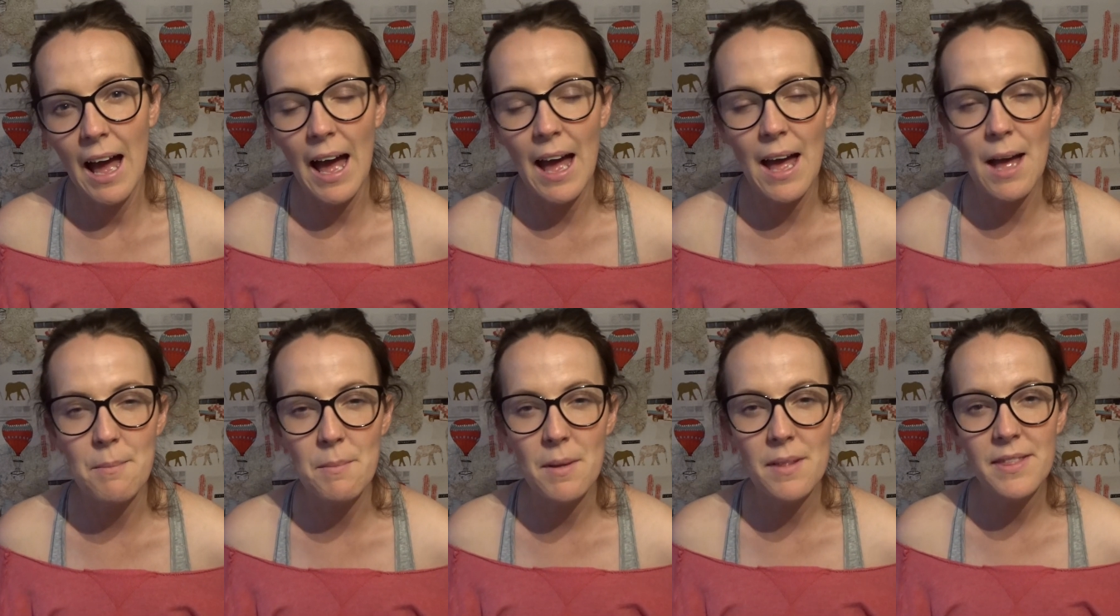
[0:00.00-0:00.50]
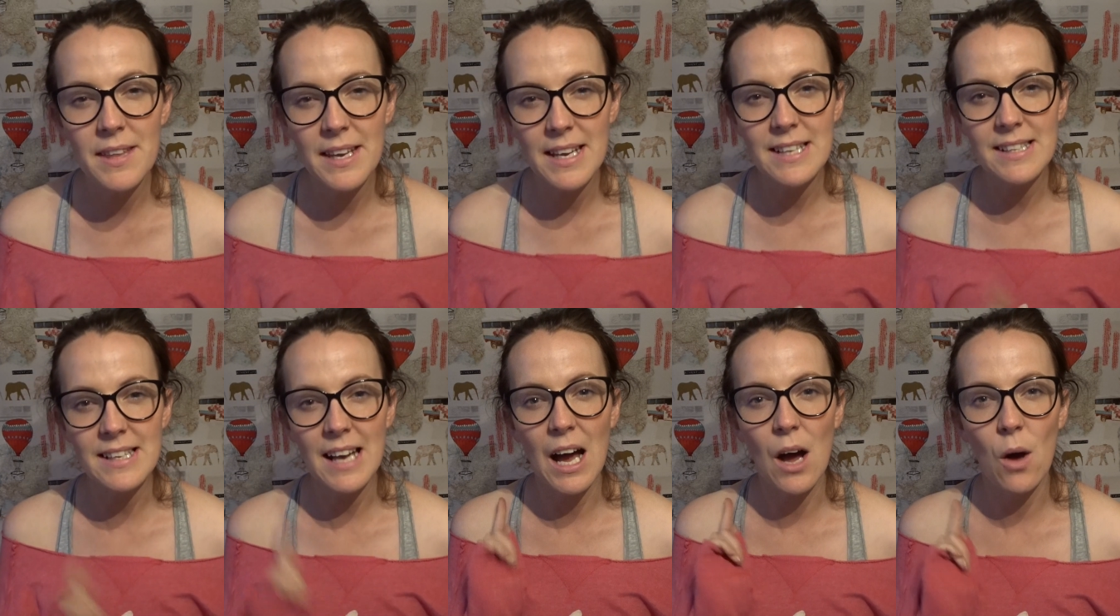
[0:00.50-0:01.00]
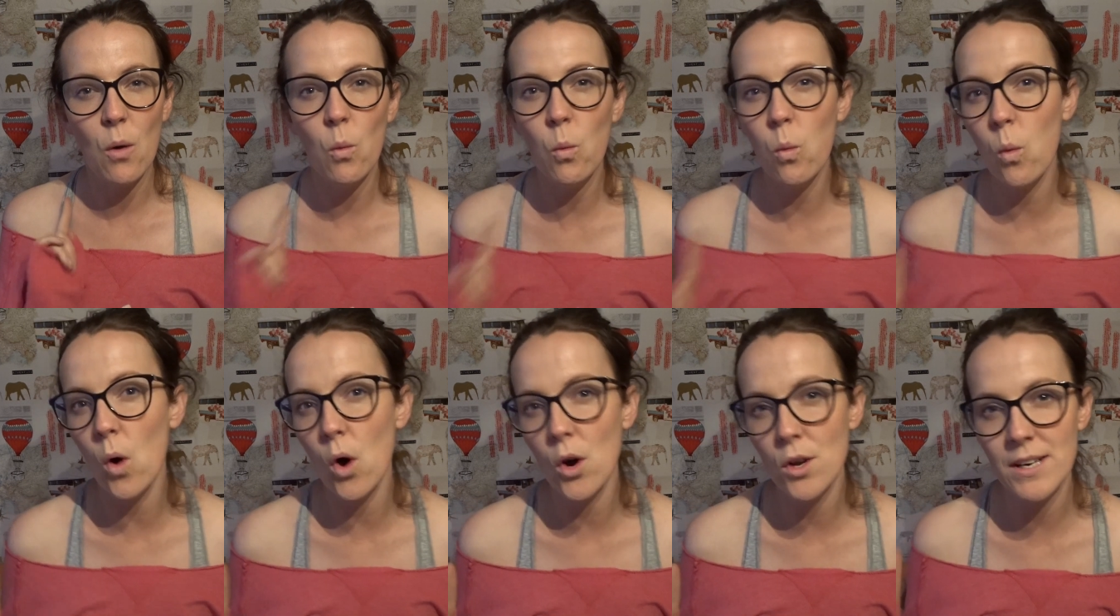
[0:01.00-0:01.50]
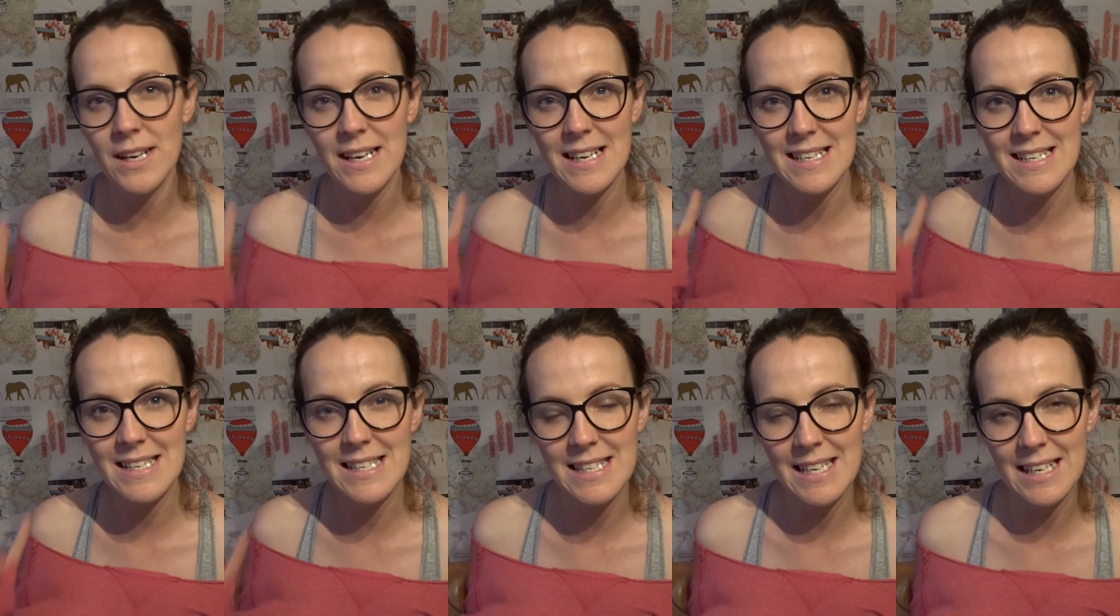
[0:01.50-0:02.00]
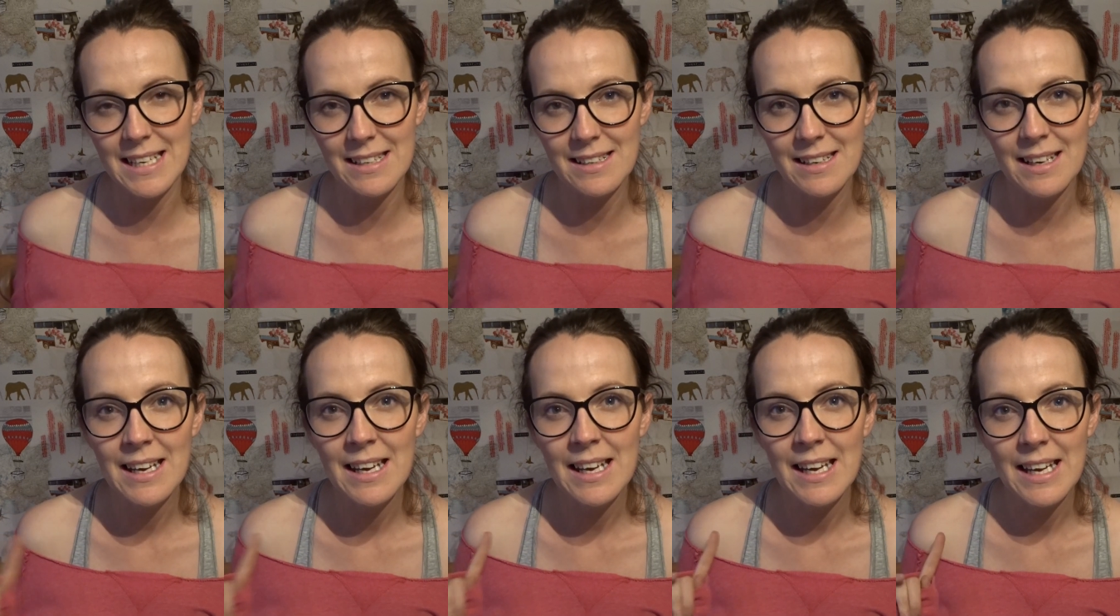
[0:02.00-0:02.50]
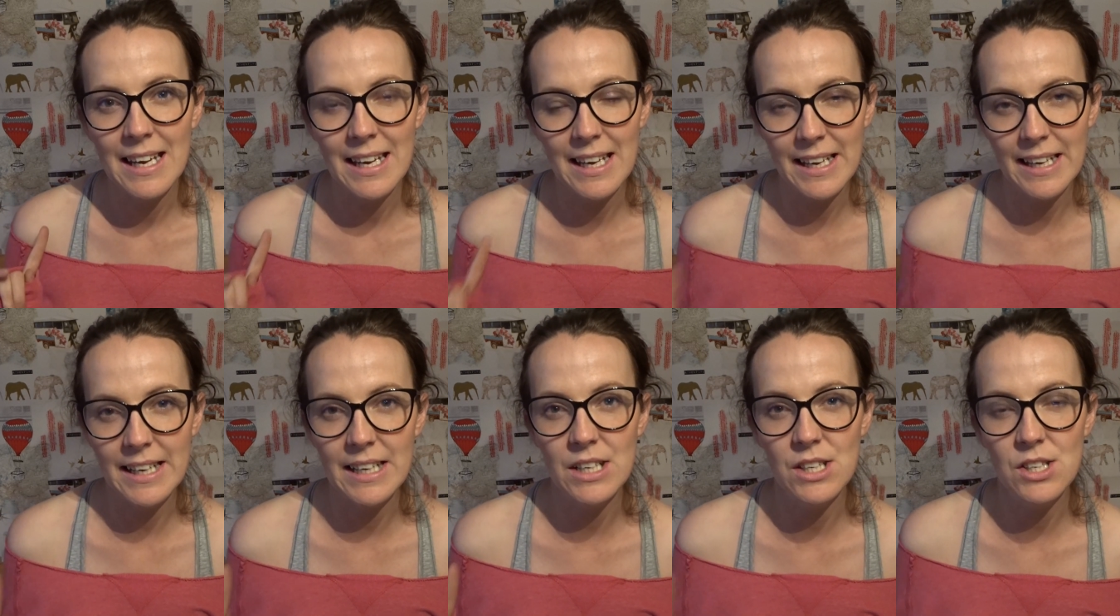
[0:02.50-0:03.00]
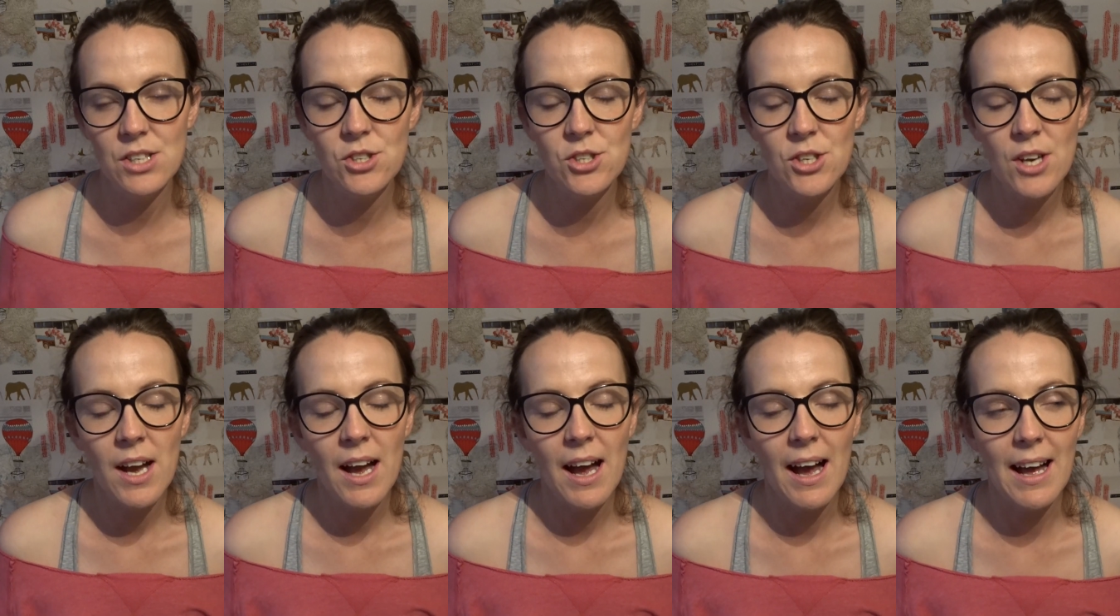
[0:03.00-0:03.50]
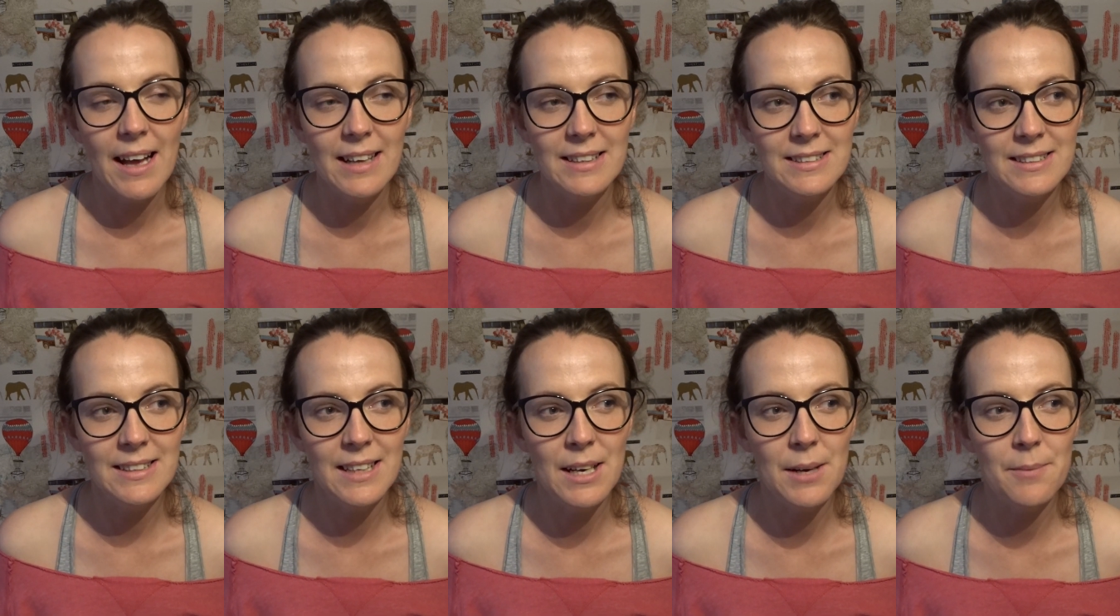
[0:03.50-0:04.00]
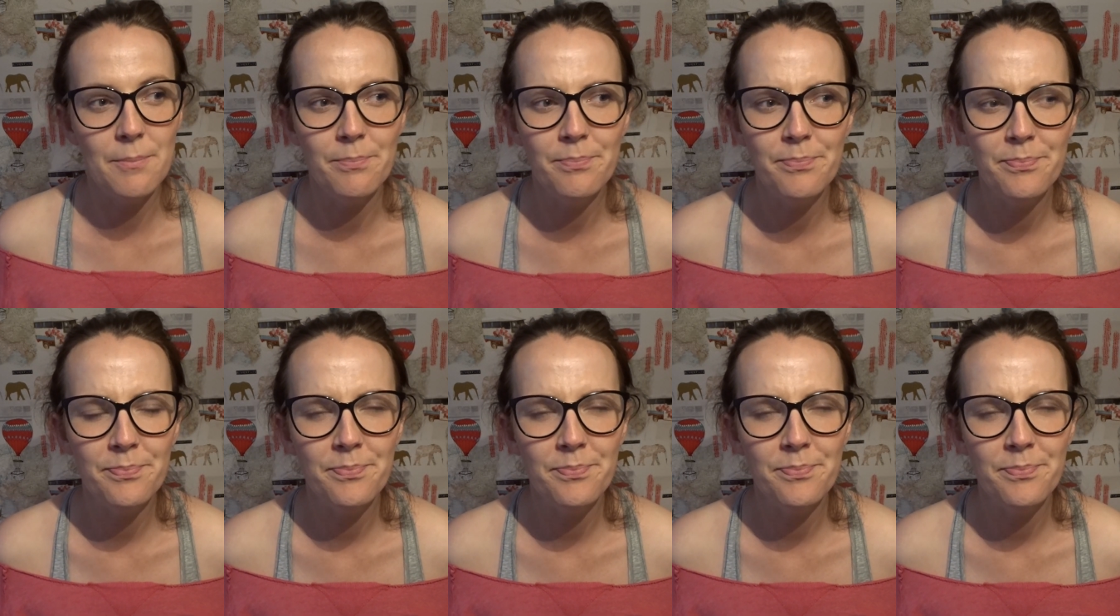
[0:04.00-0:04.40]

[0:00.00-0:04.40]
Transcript: Um, these are one sin each and um,